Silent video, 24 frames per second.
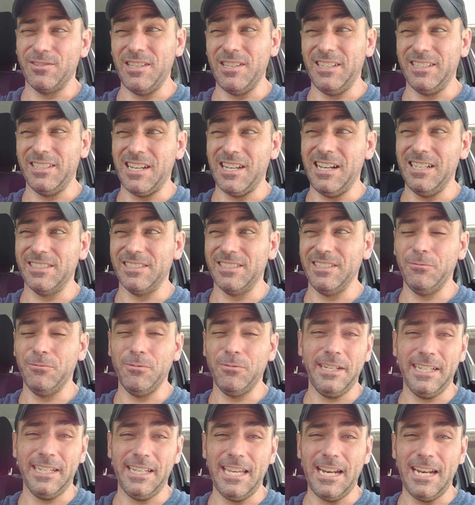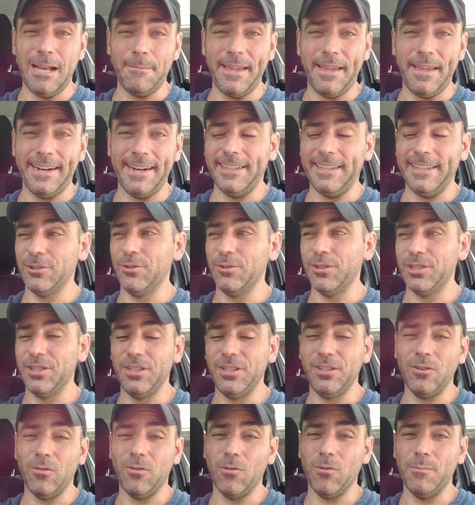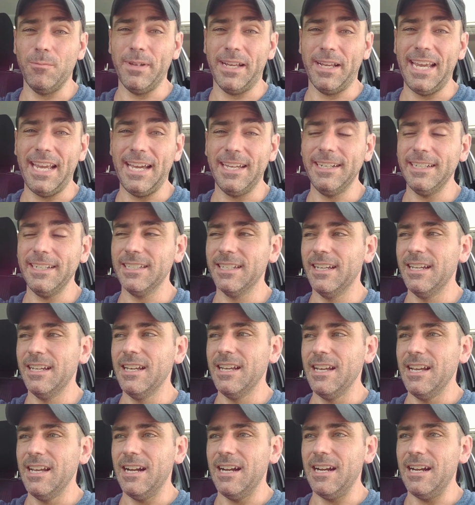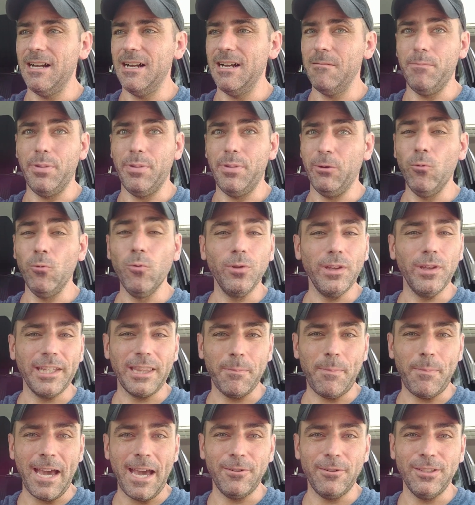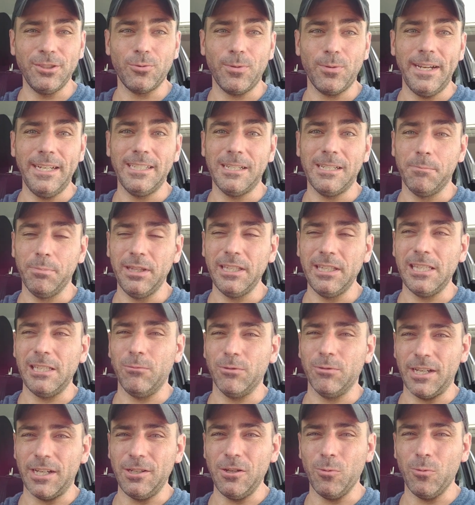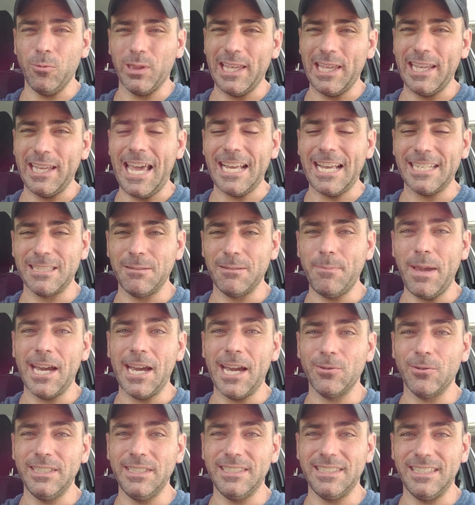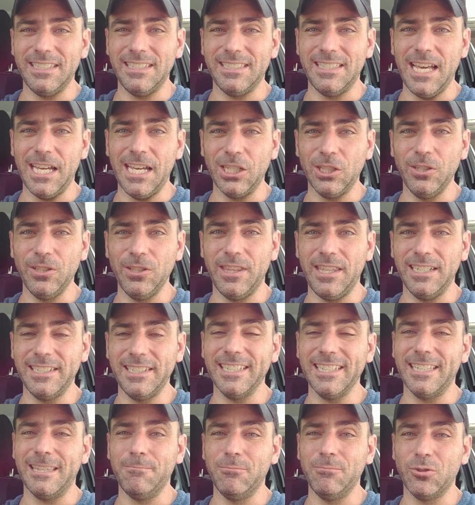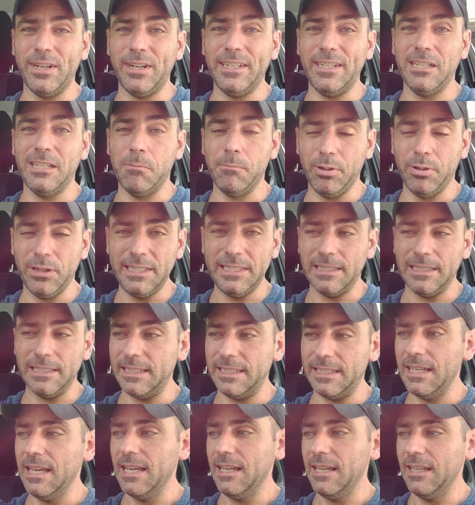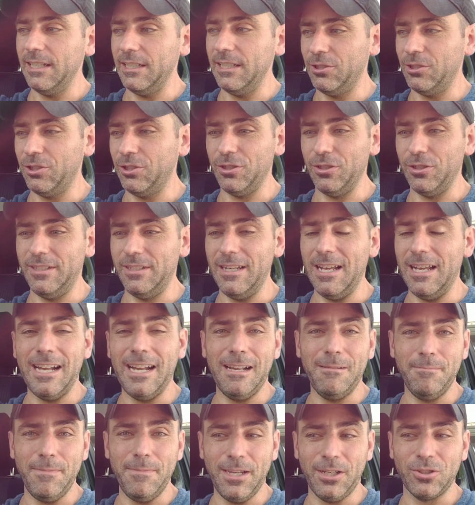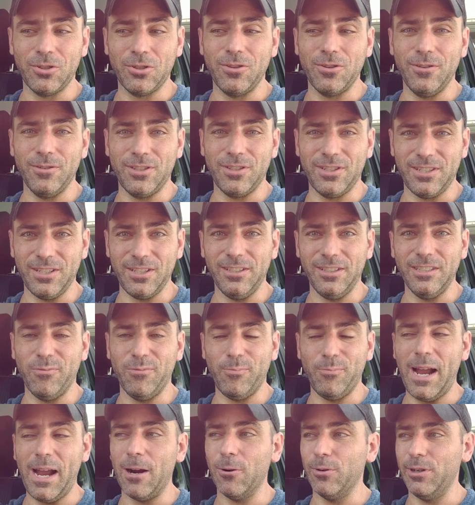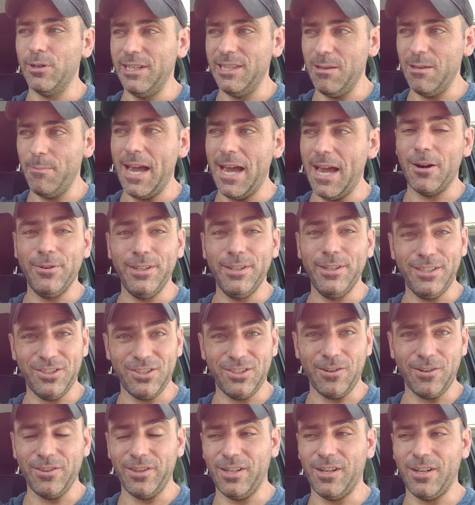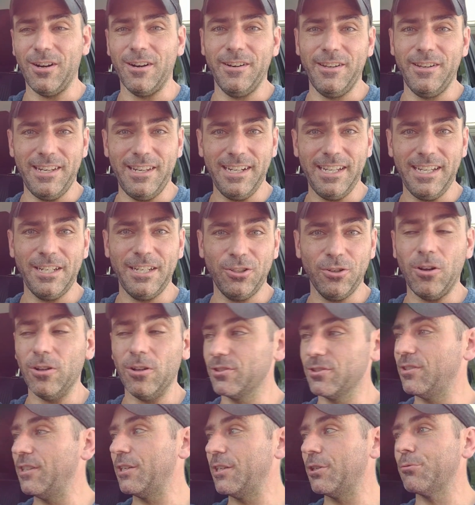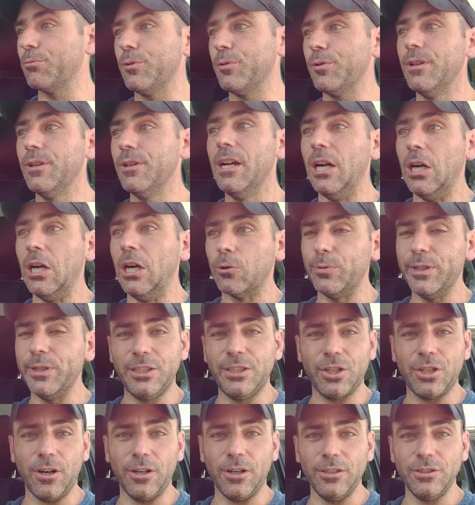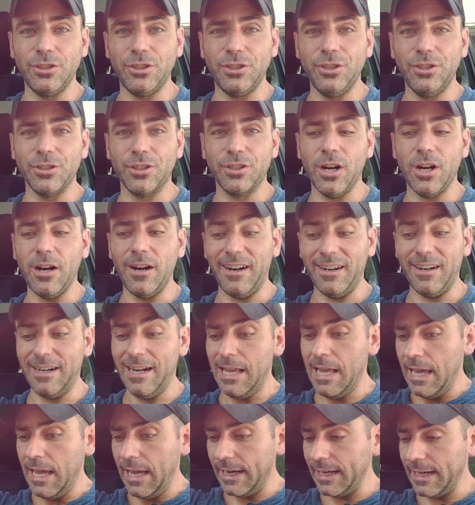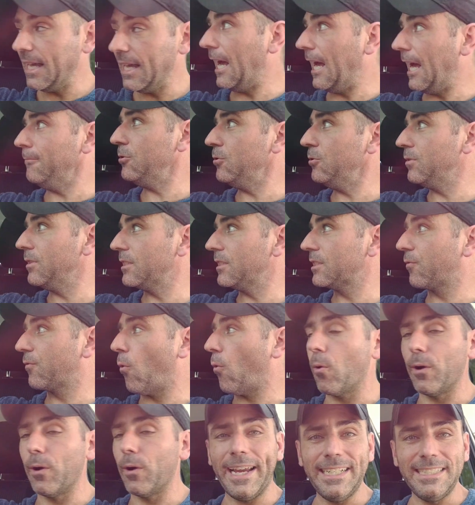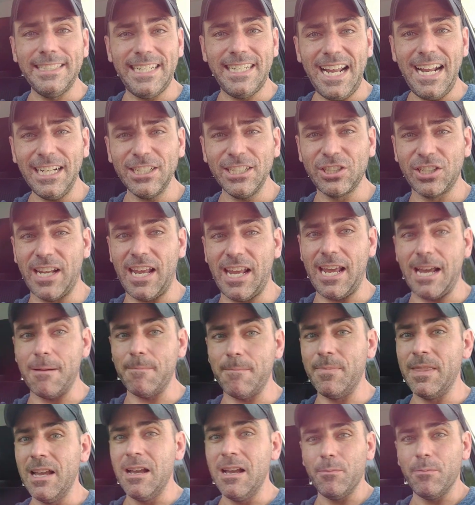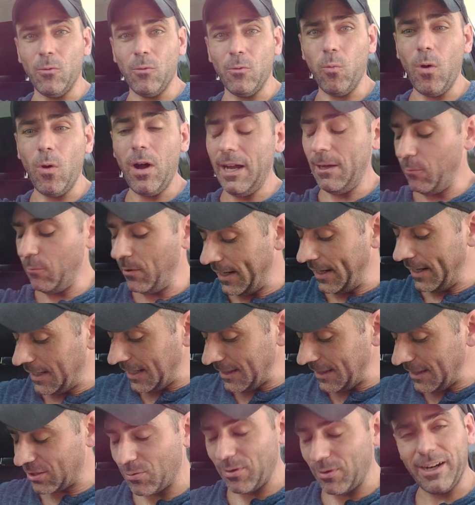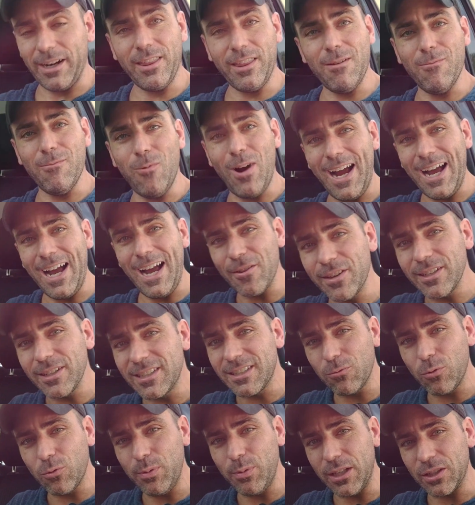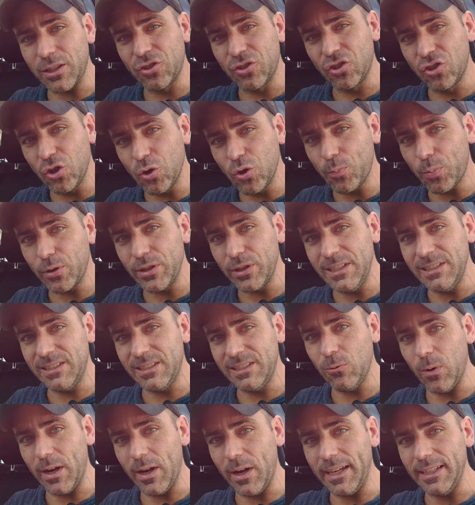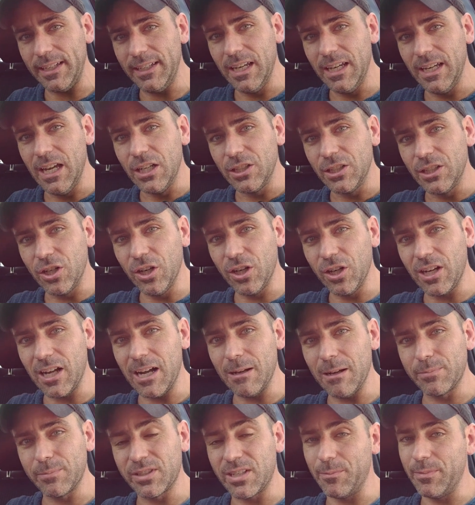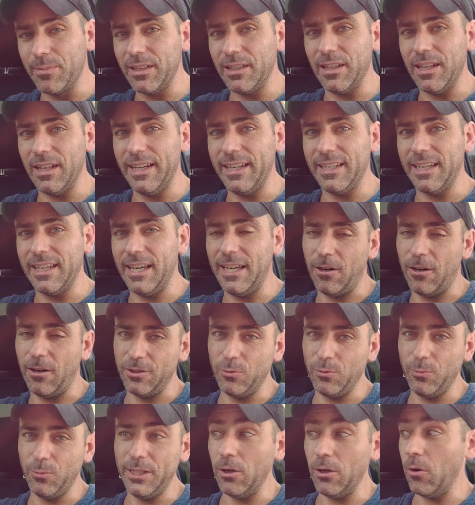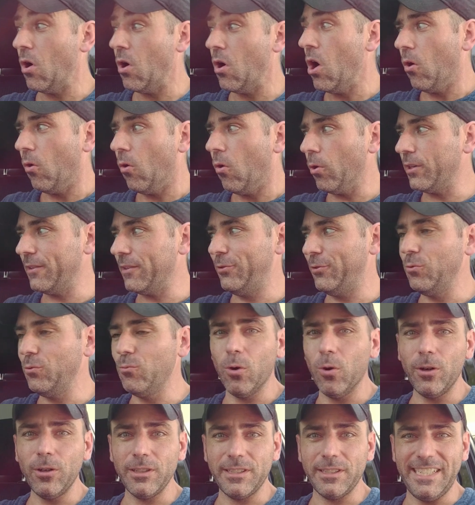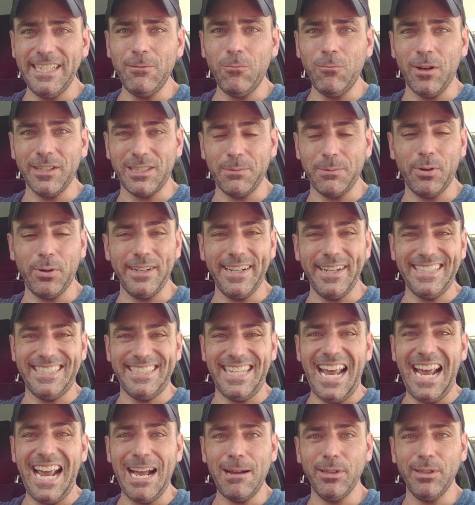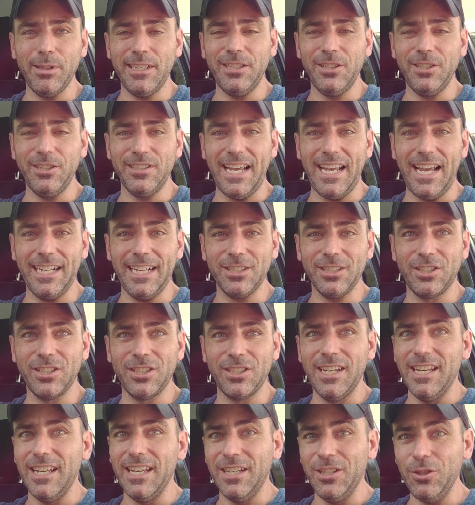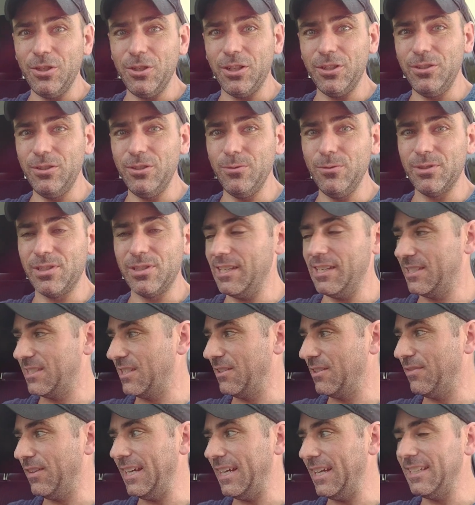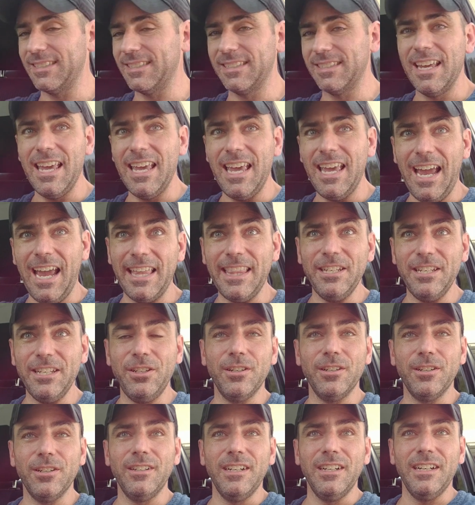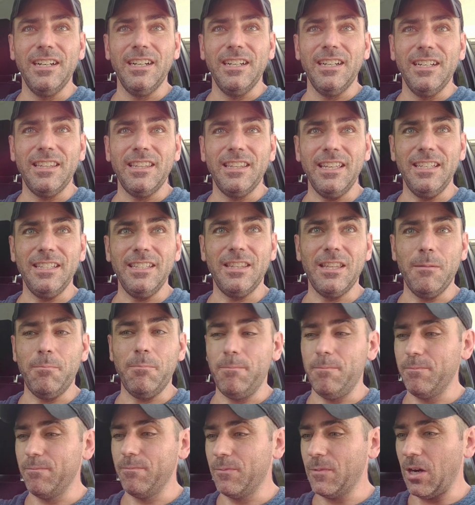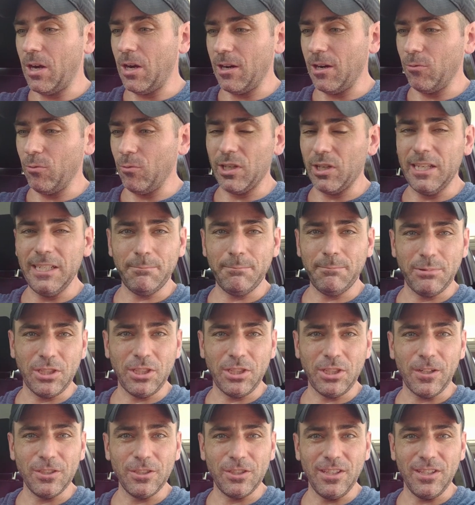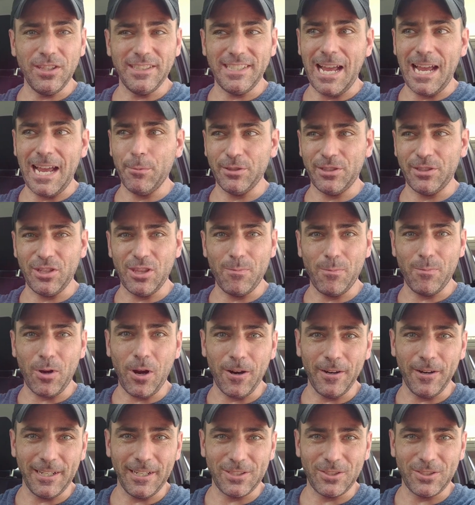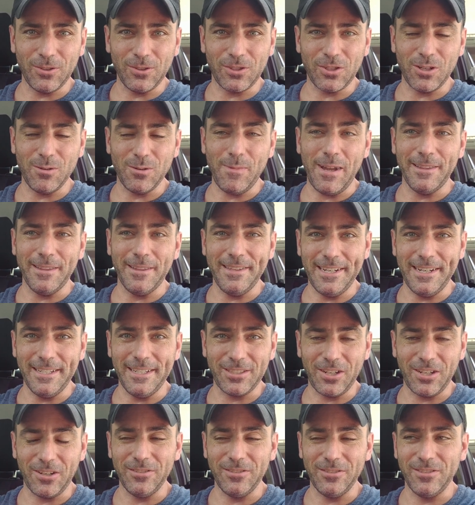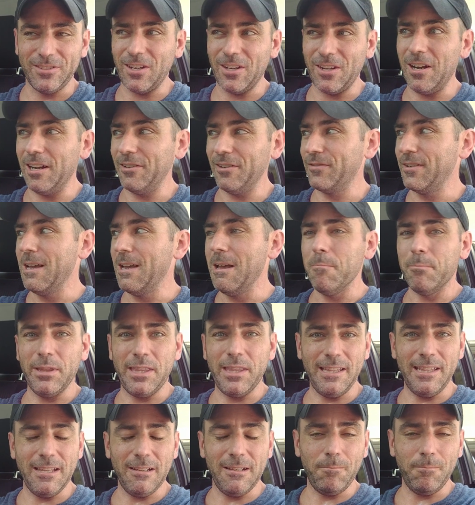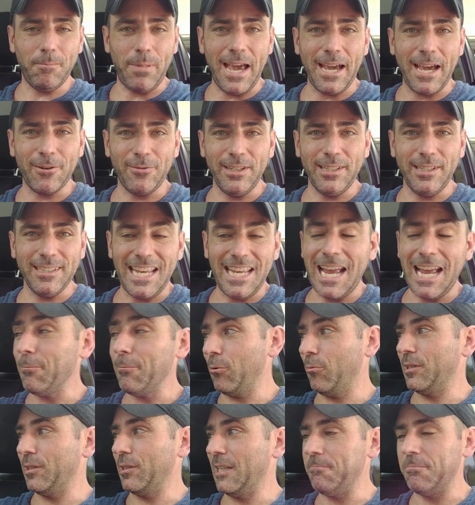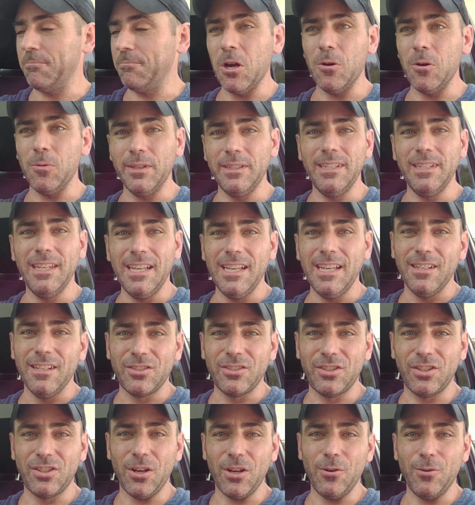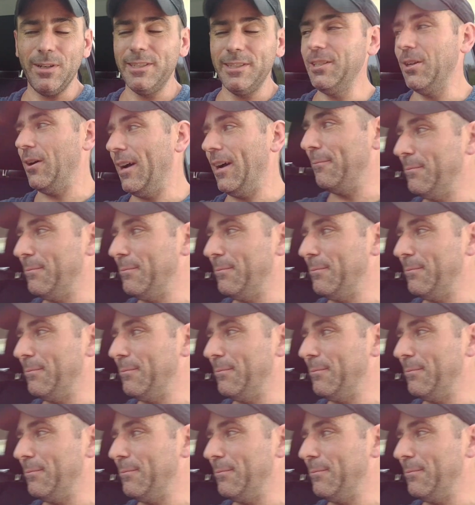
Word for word: there's things constantly running. Again, I'm not an electrician or a mechanic, um, but it won't let the battery drain completely, which I know with lead acid batteries is not a good thing to let them drain completely. It should uh, make sure there's still enough power in the battery to start the car, and then again, your alternator will recharge your car. And again, I'm doing this for a dash cam, but what, when I got this wire, I thought, wow, this would be a super easy way to hook up something like an Arduino. Or if you were did want to put a tablet in your dash, you could use this device, and then your the the car will keep charging the tablet so the car gets to a certain amount and then it turns off but then the battery and the tablet would keep going so you